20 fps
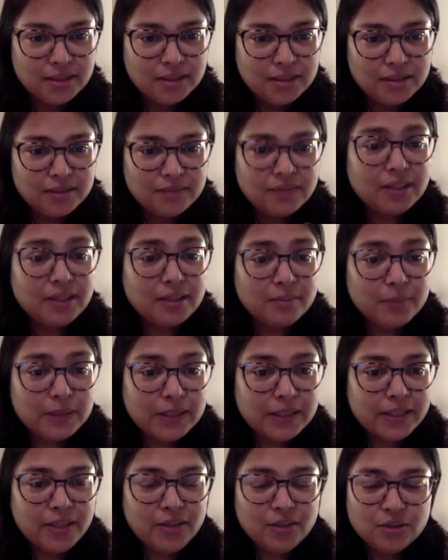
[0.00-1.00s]

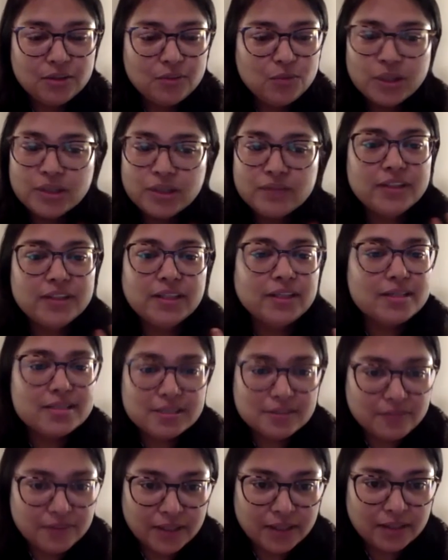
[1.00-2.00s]
vulnerability or whatever they are
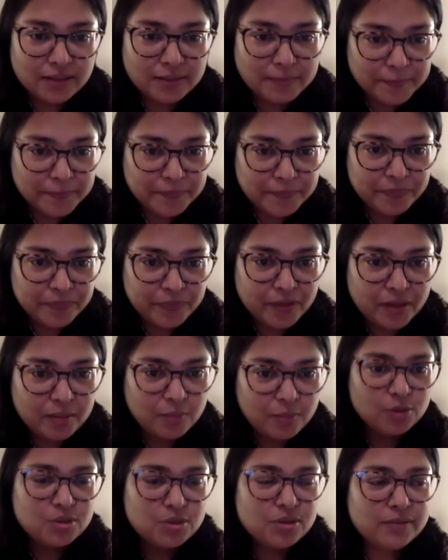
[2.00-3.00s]
suffering.
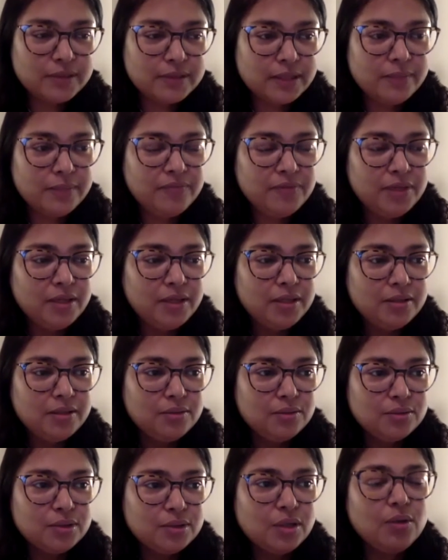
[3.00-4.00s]
Most of the time, we
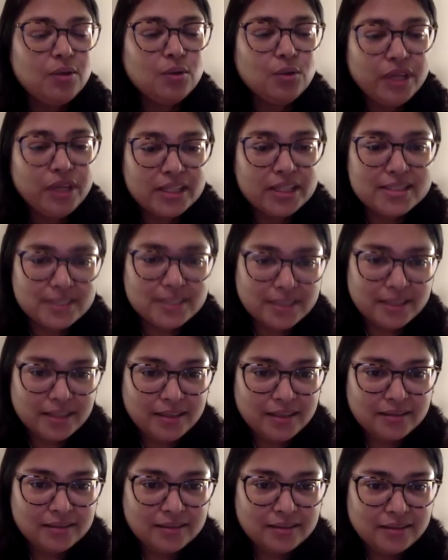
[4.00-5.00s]
don't look
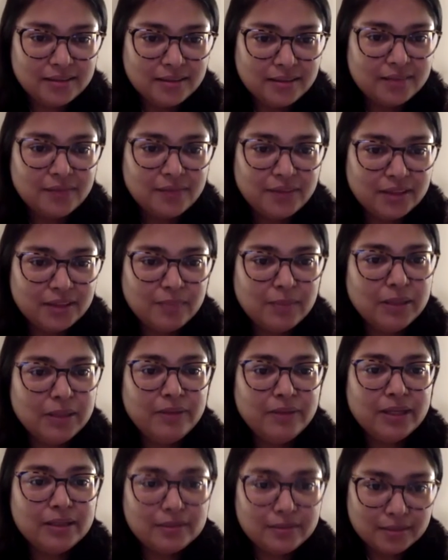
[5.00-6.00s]
inside and we are
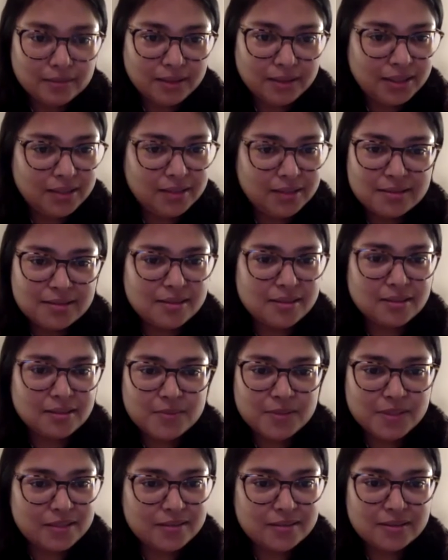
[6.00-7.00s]
blaming either
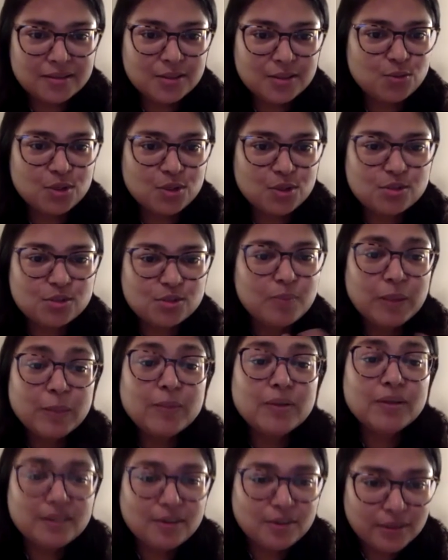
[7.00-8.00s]
circumstances, situation,
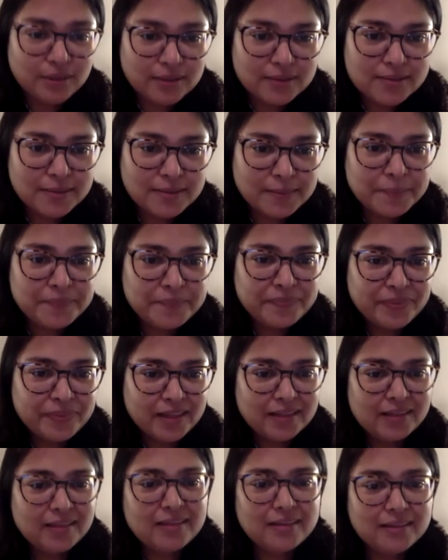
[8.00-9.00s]
people around us,
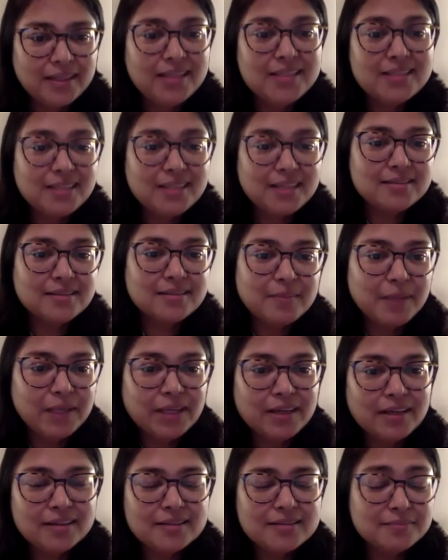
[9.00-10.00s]
that these things are
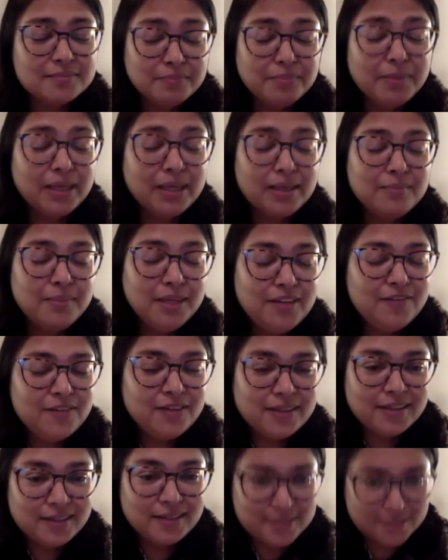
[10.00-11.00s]
making me
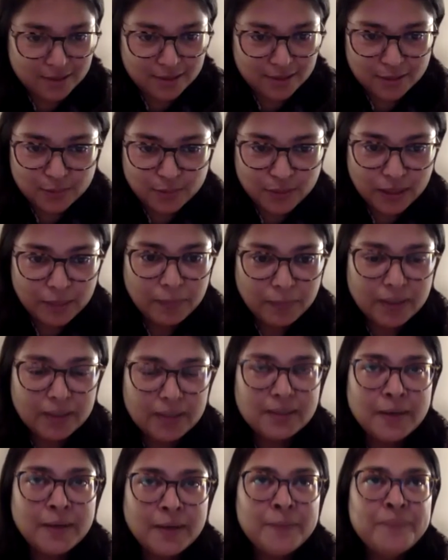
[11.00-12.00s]
feel in a certain way.
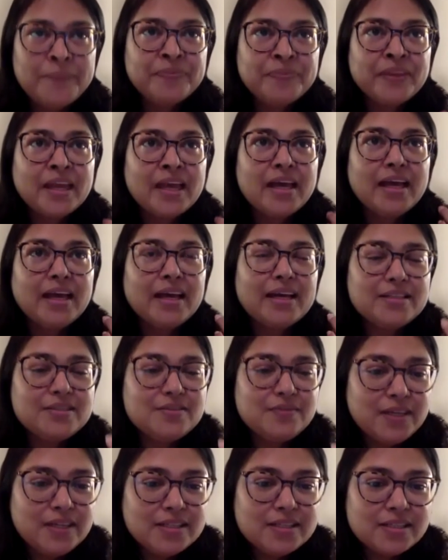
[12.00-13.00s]
But as
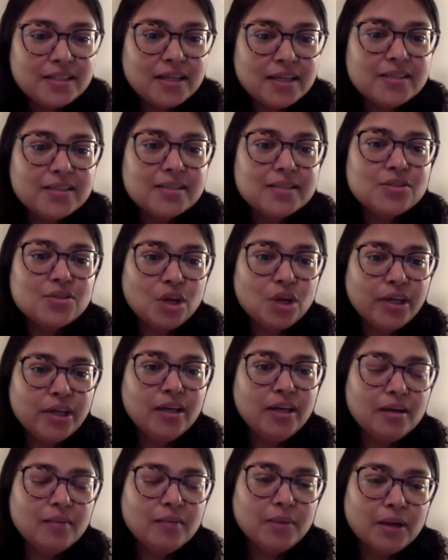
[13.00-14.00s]
we start
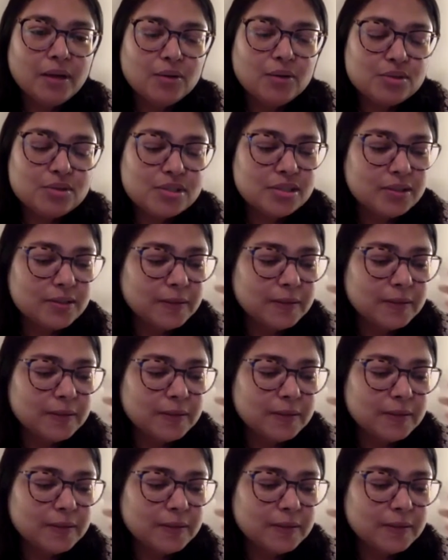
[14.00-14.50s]
talking about